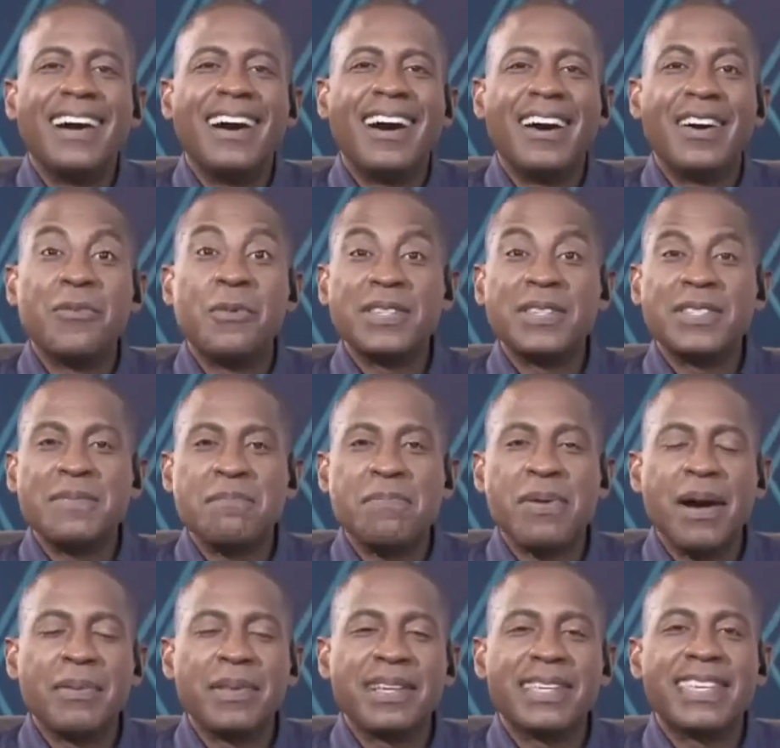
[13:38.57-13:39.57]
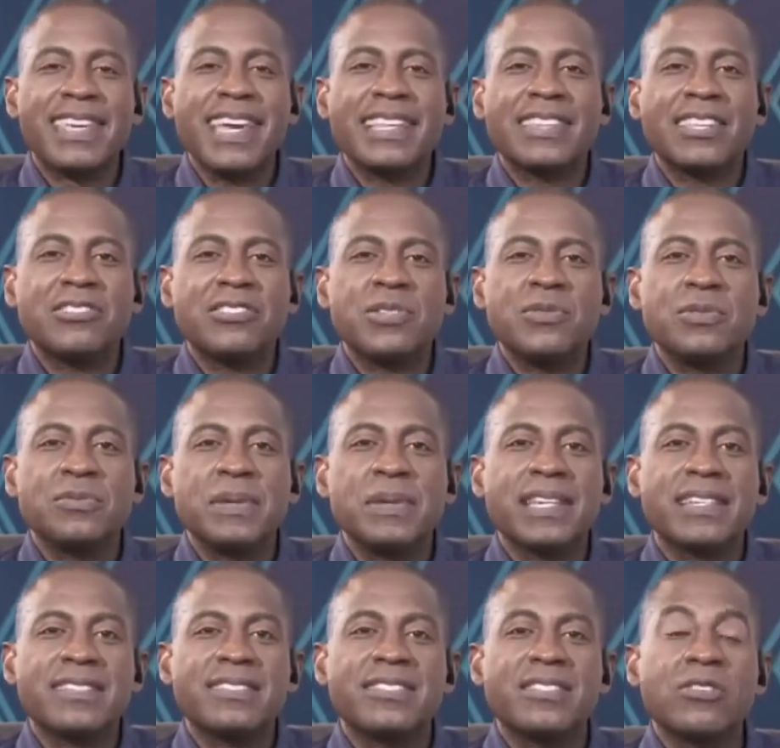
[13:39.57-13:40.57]
Uh, it wasn't public yet that she was
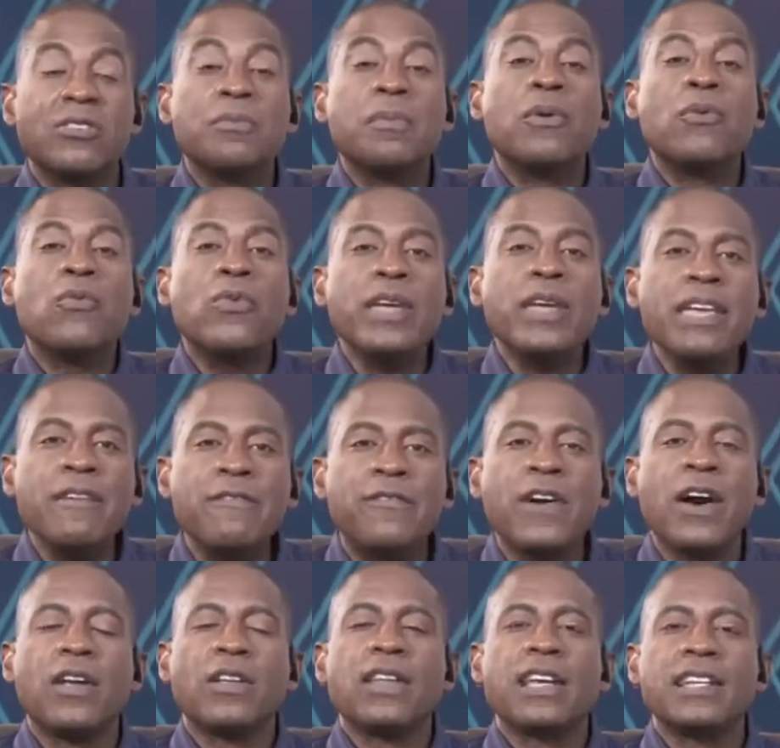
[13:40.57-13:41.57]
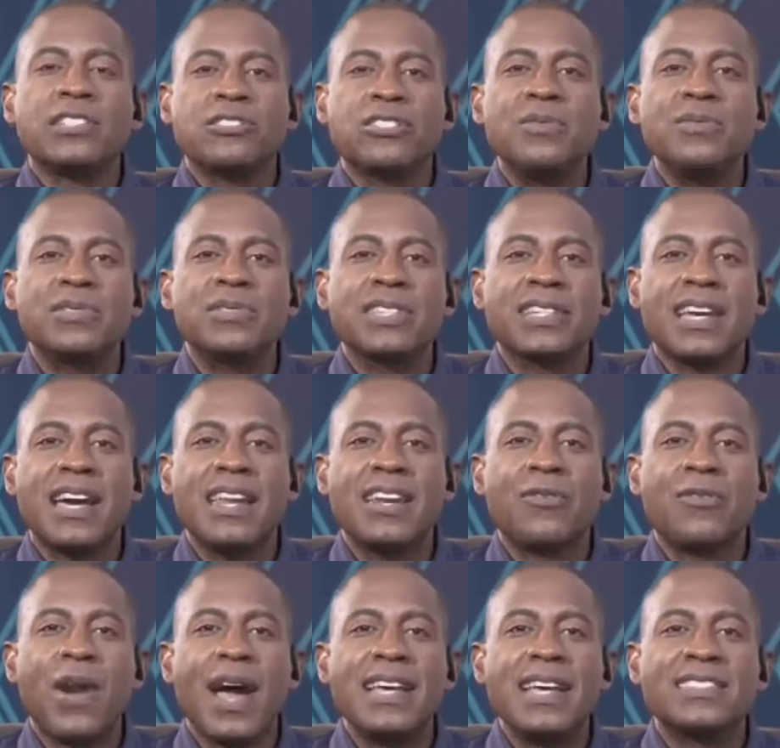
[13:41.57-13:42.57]
being considered, but we felt like she was a
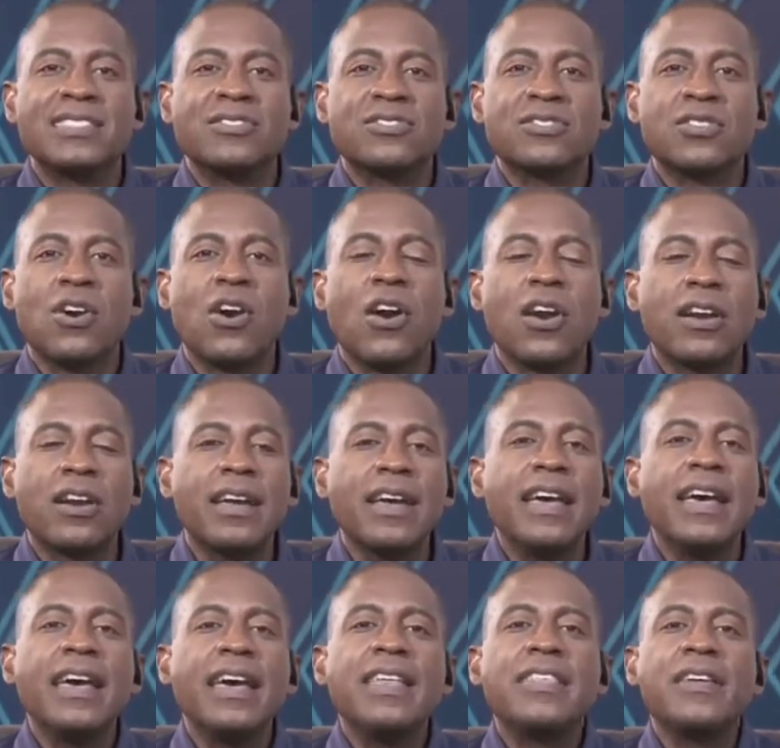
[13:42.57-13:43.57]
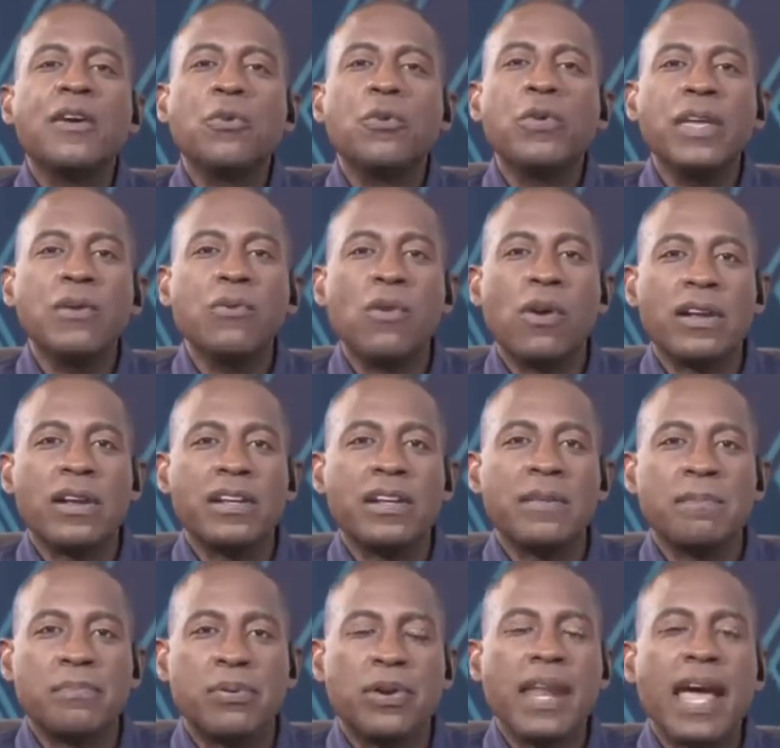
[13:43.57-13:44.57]
kind of rising star that we wanted
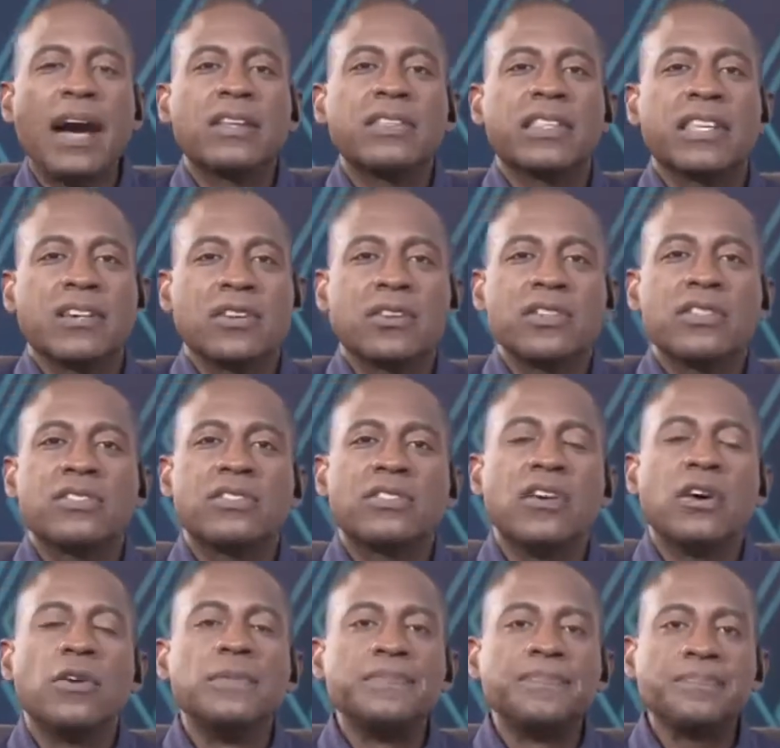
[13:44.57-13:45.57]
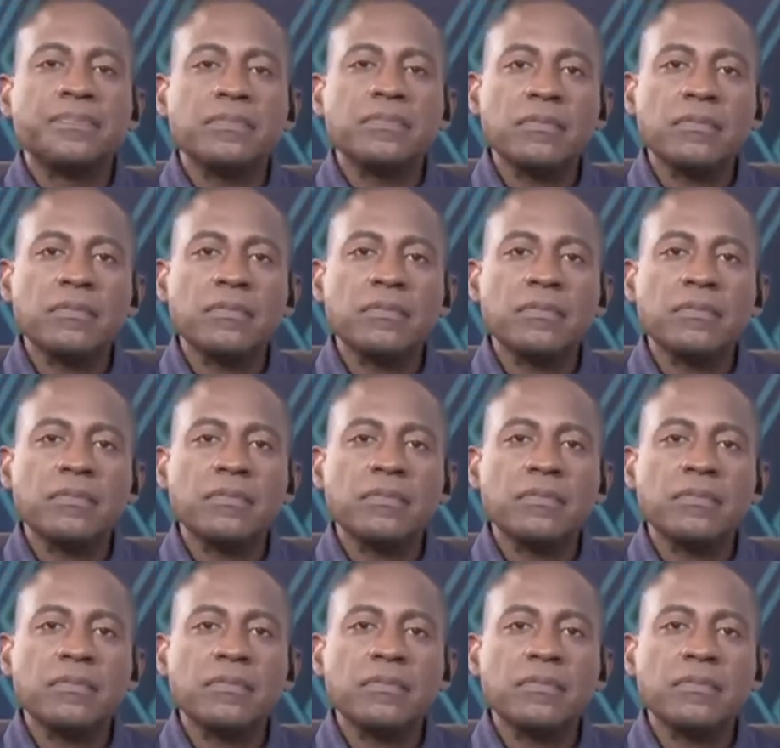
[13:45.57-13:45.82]
to put out there. And so,